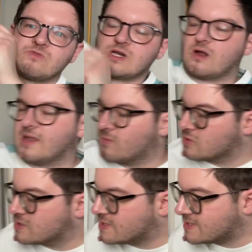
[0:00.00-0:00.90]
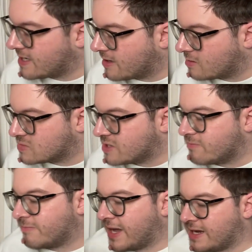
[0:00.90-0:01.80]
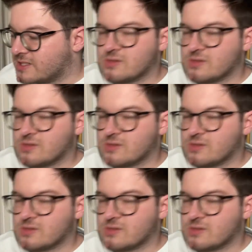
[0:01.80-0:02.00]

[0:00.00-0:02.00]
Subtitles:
really like that. What does it say? It comes in beige